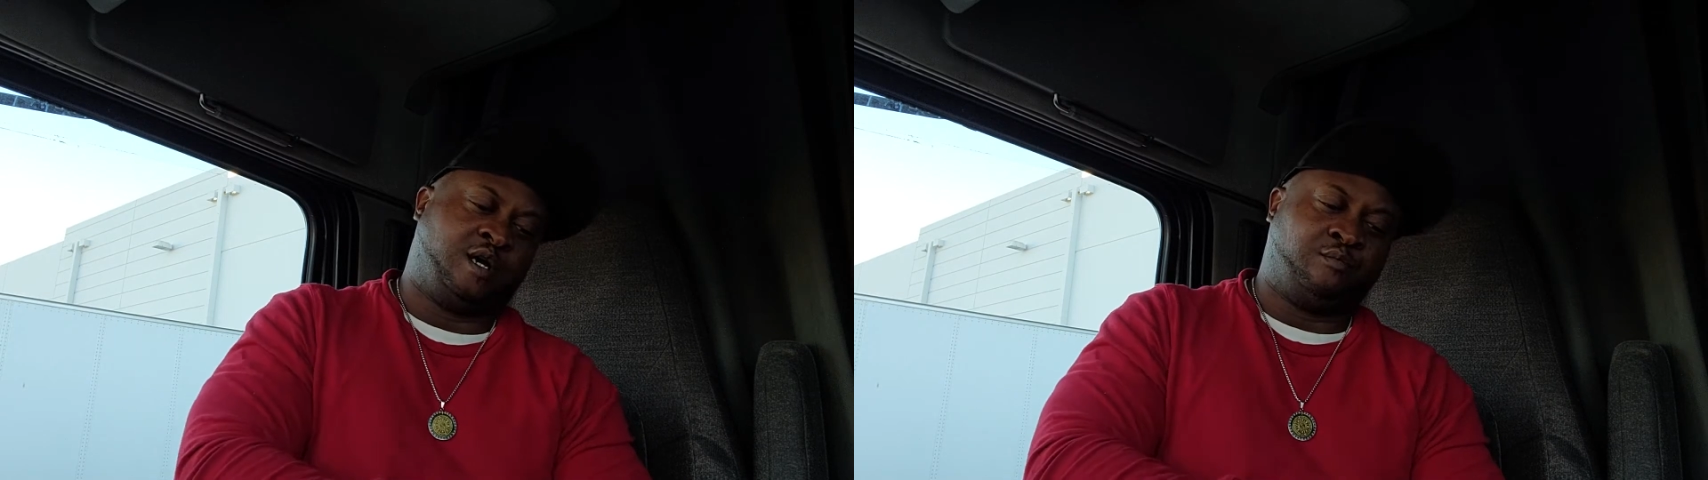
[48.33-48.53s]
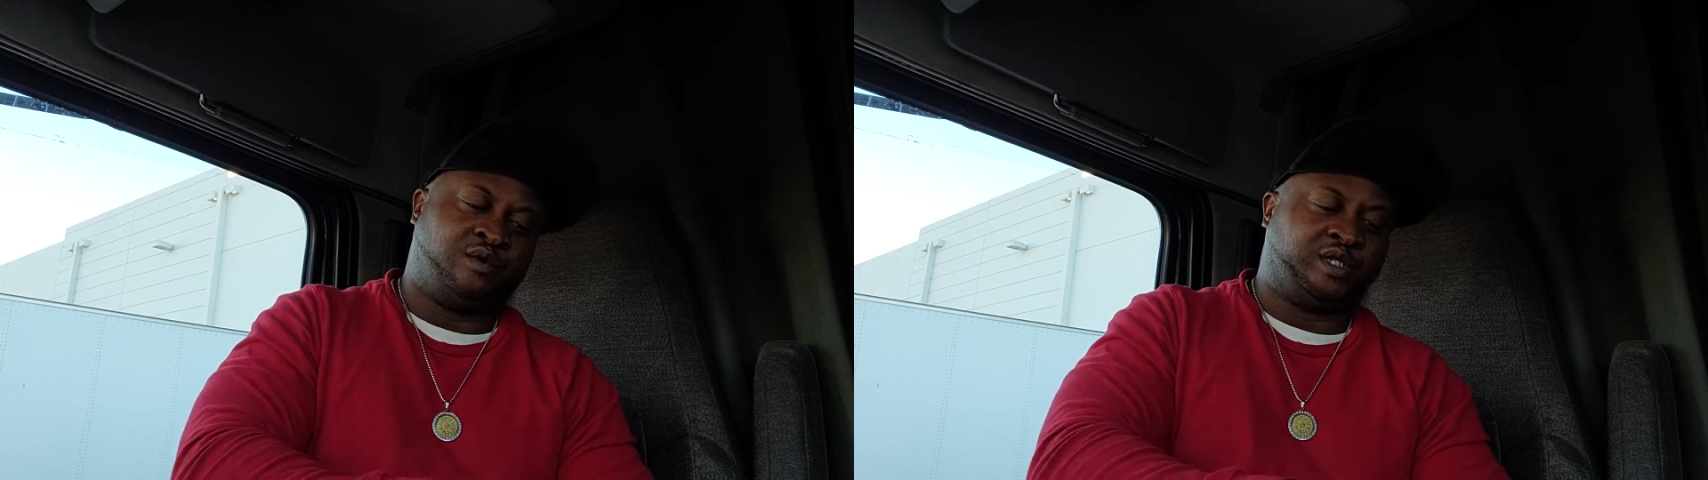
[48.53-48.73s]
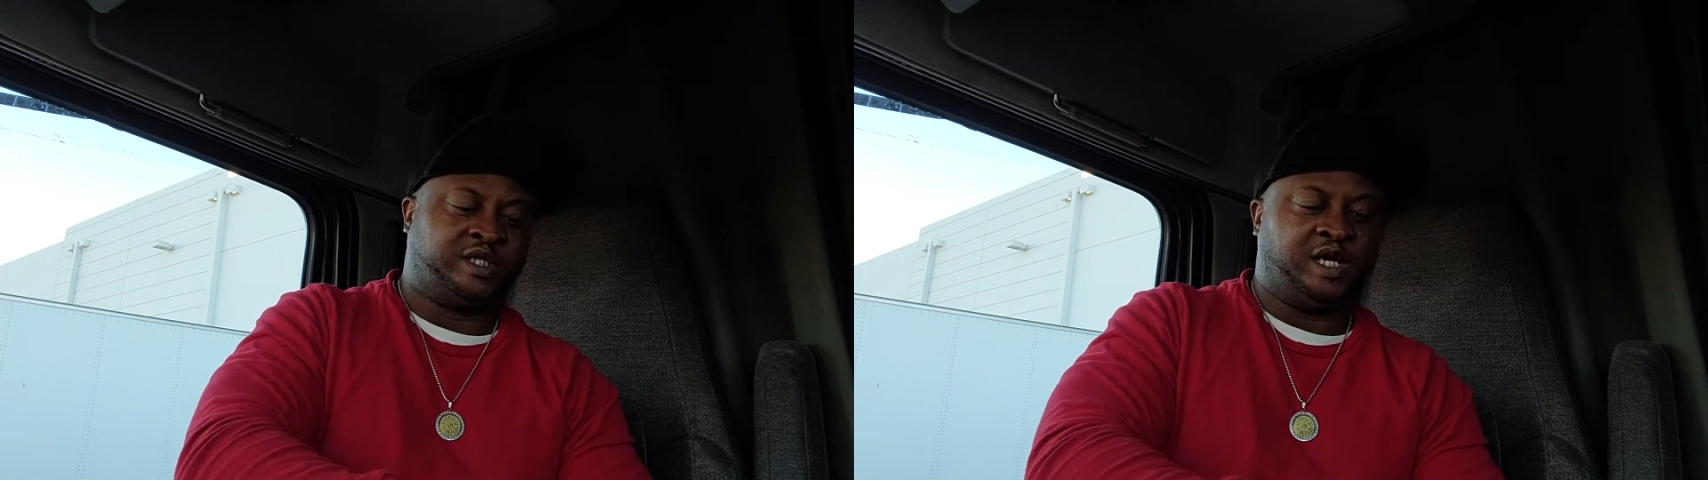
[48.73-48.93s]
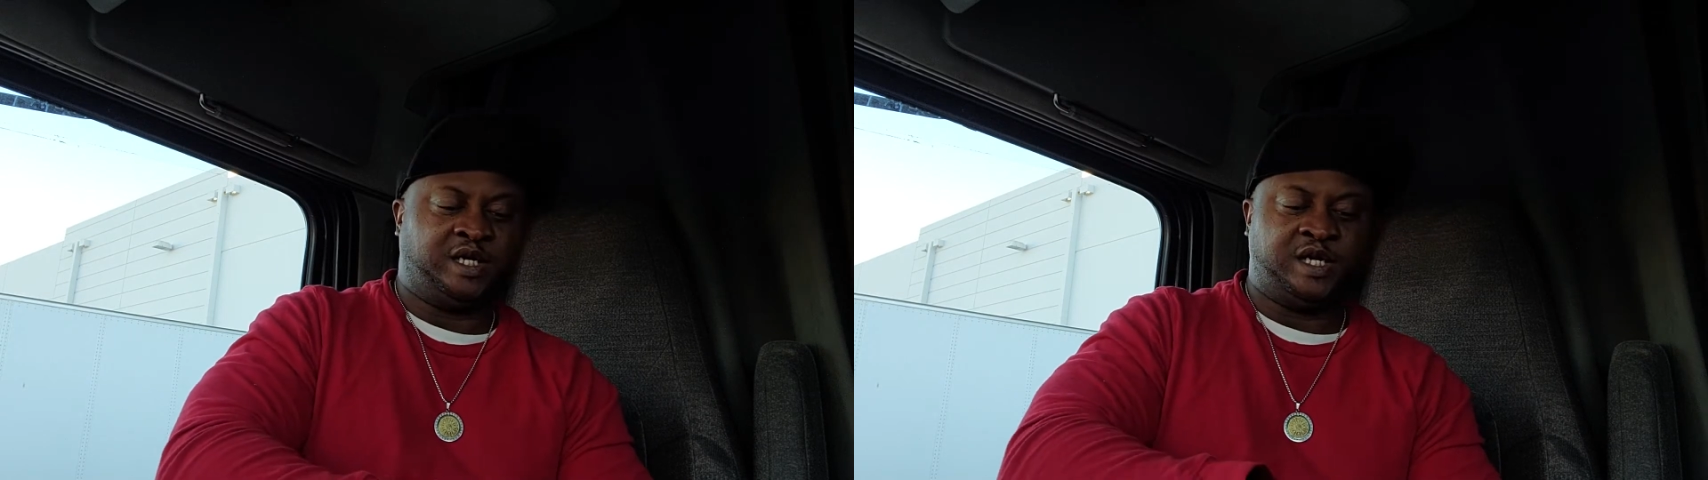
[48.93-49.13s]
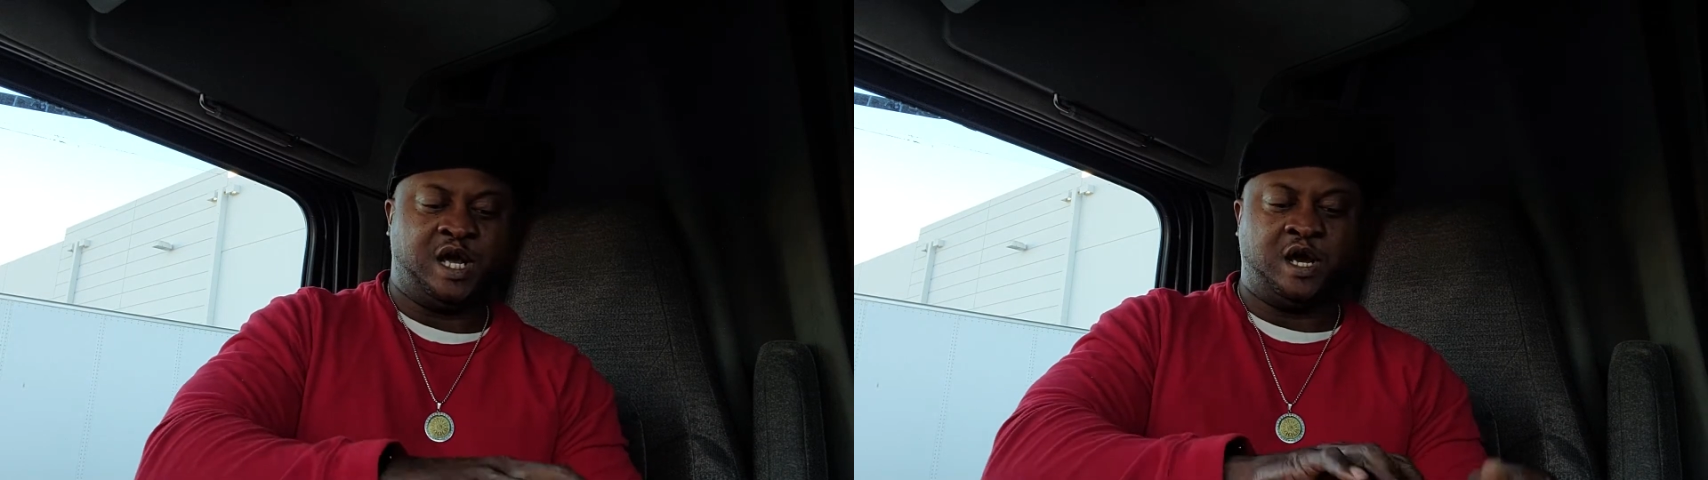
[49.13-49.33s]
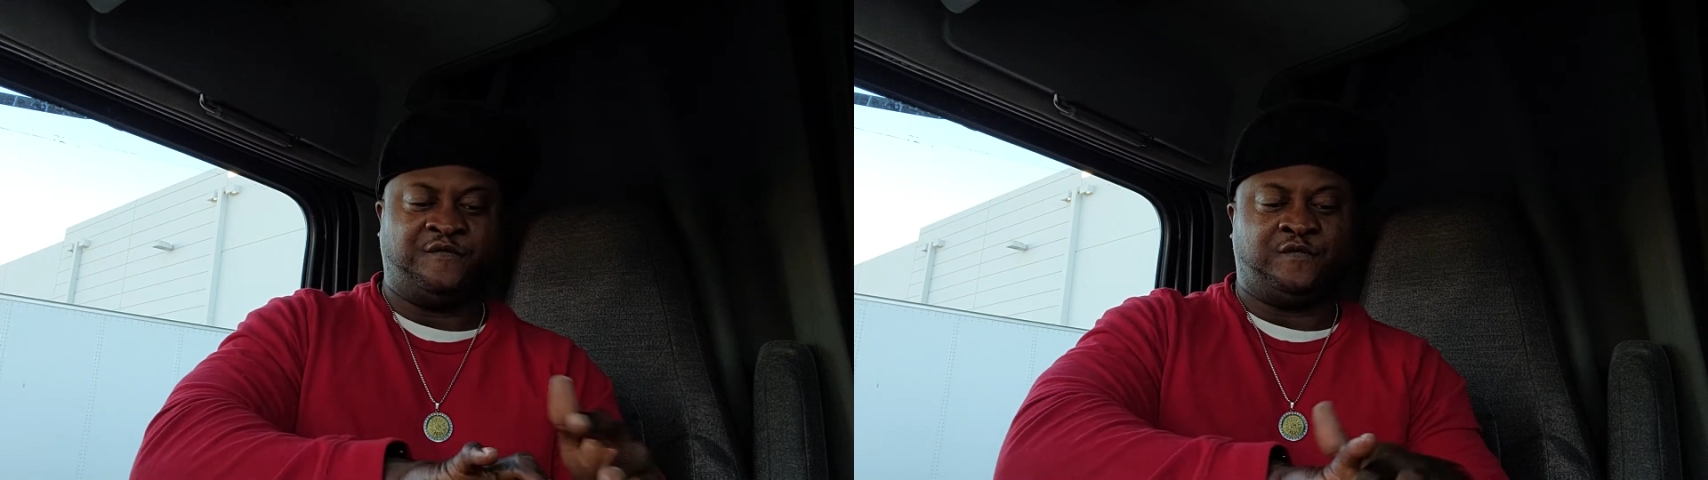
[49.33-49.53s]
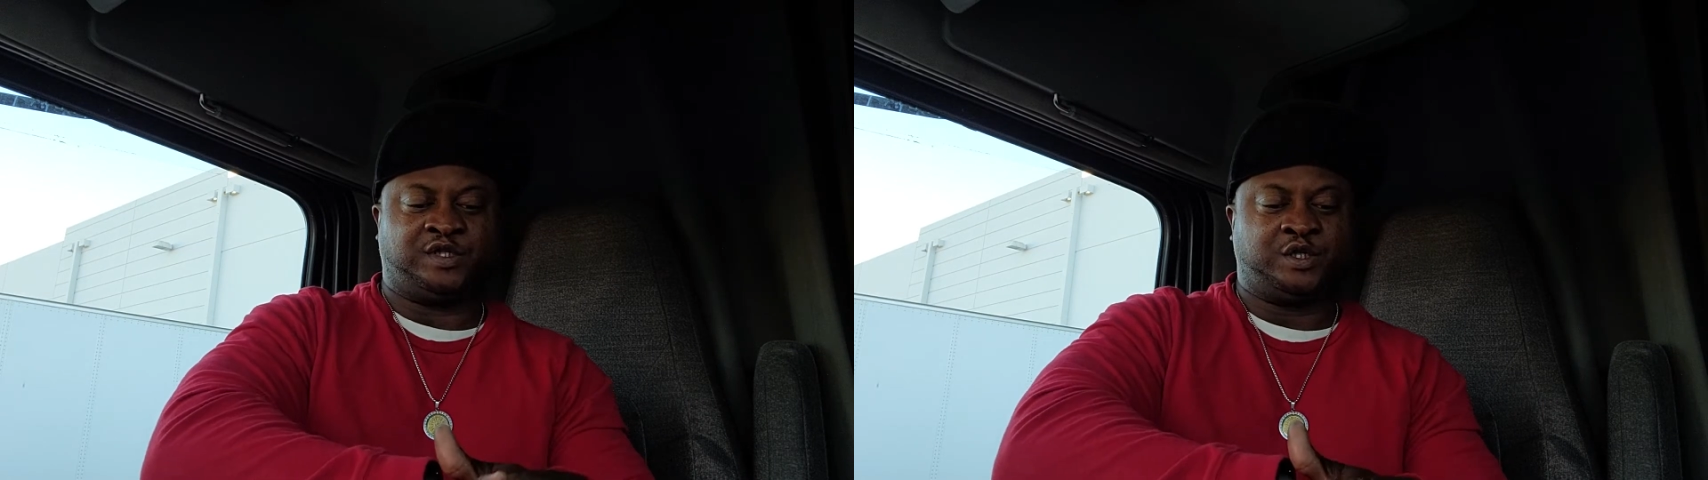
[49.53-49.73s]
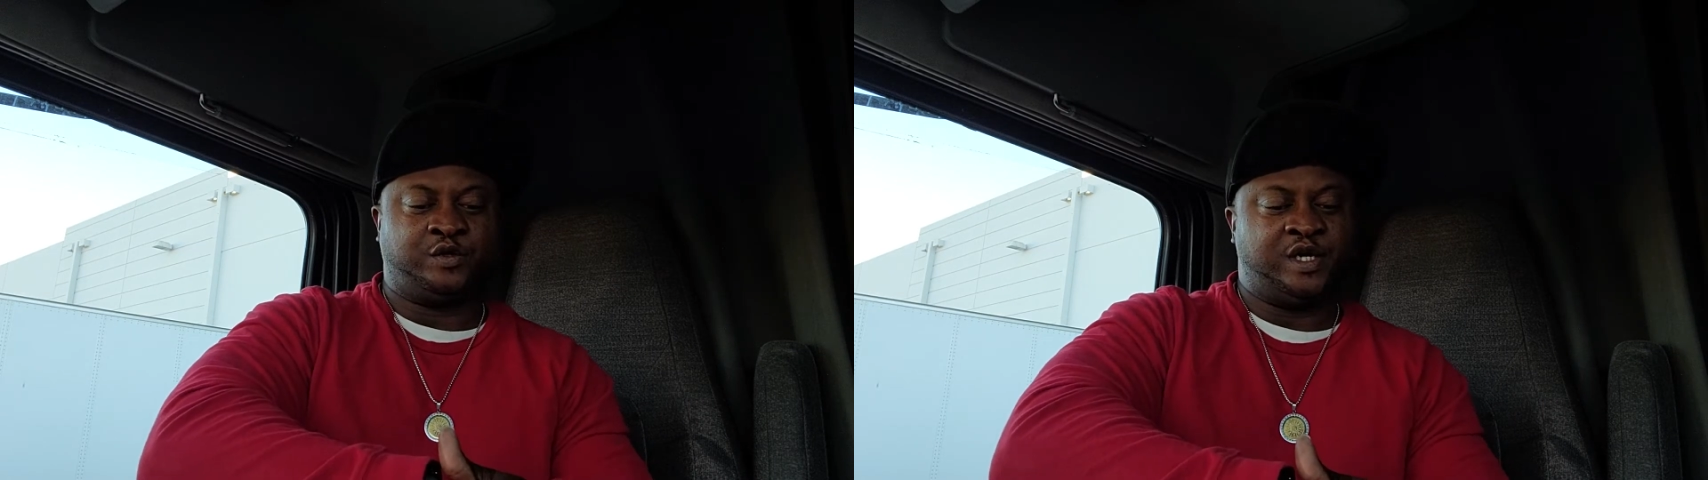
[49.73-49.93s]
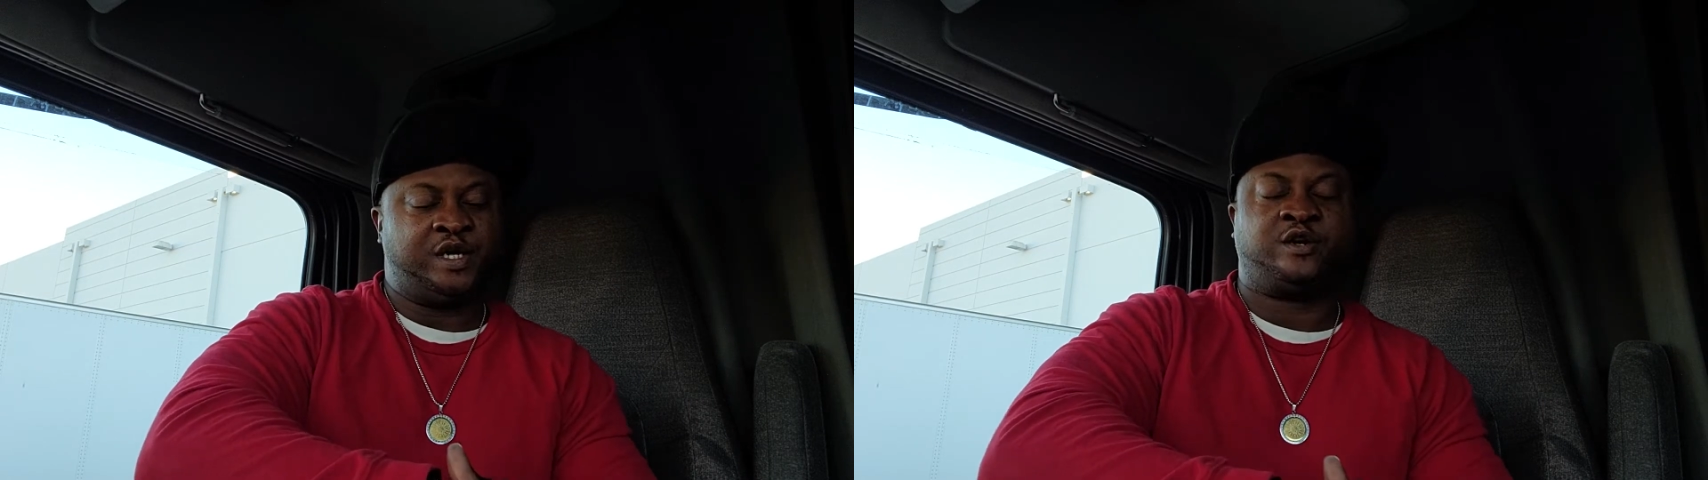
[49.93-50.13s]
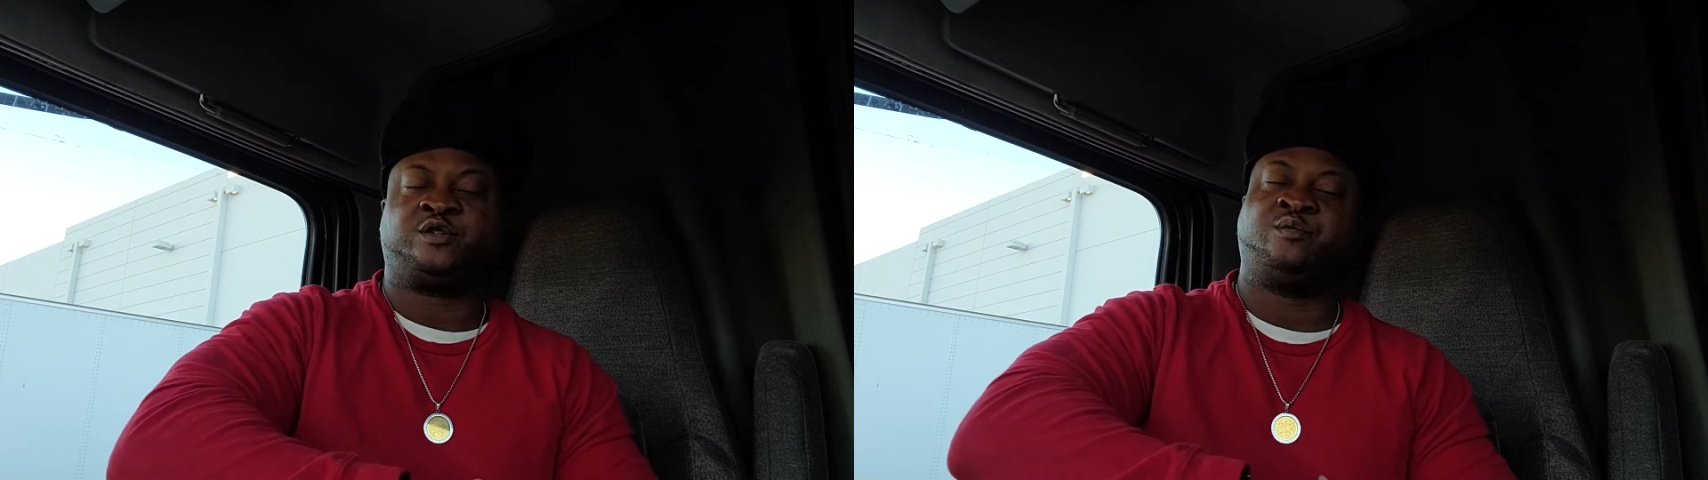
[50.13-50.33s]
Been telling y'all for two
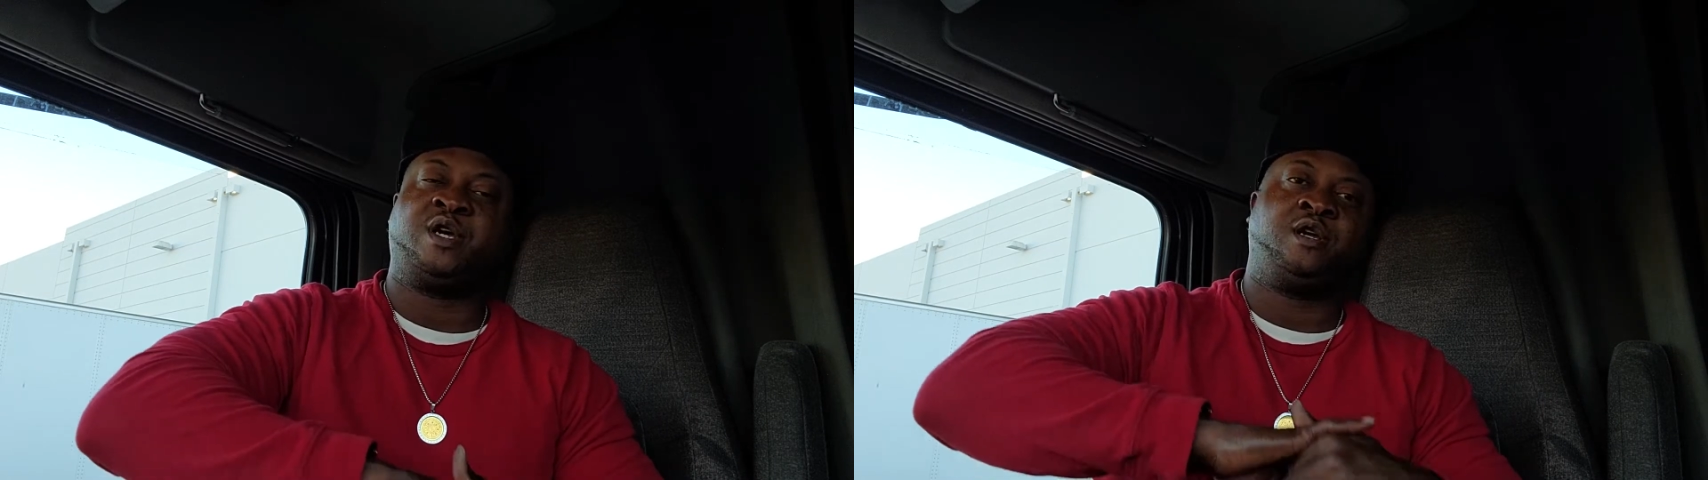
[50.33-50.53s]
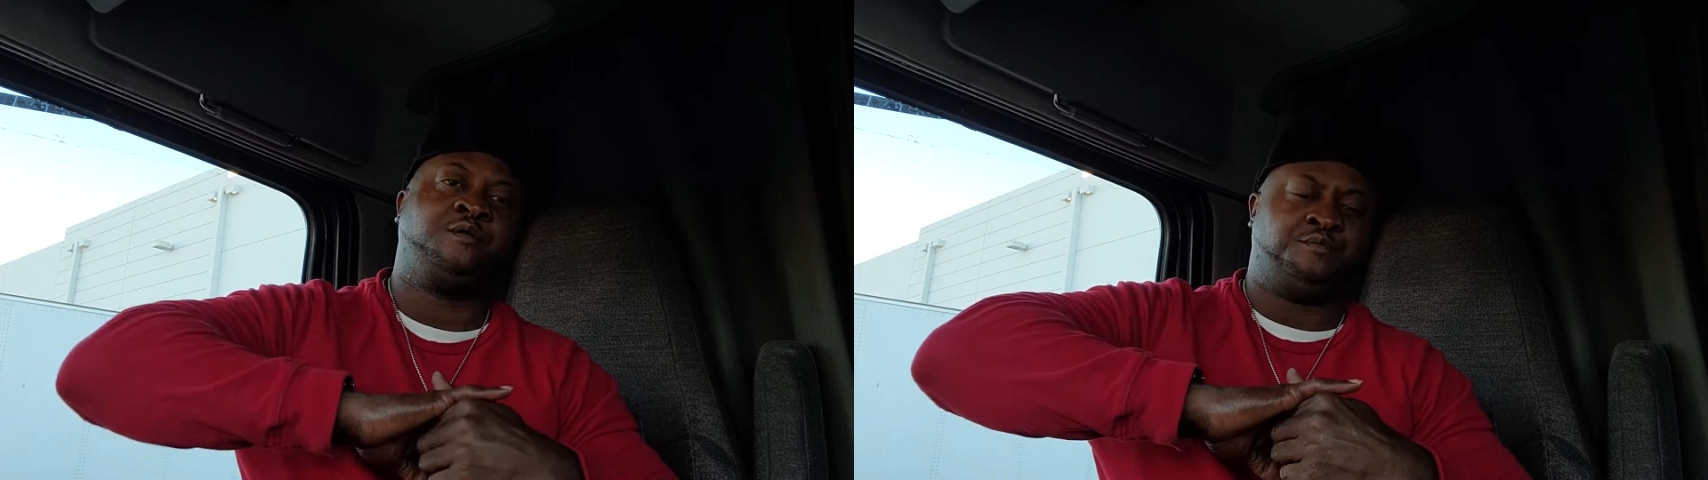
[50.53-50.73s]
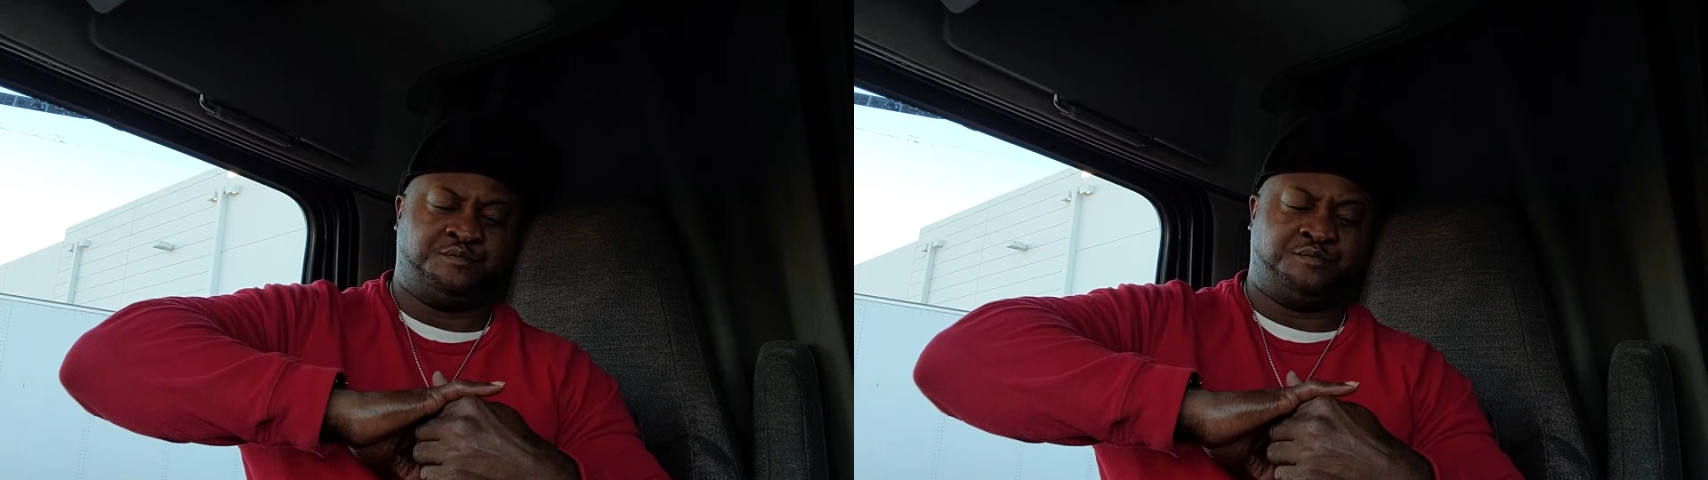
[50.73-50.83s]
years, man.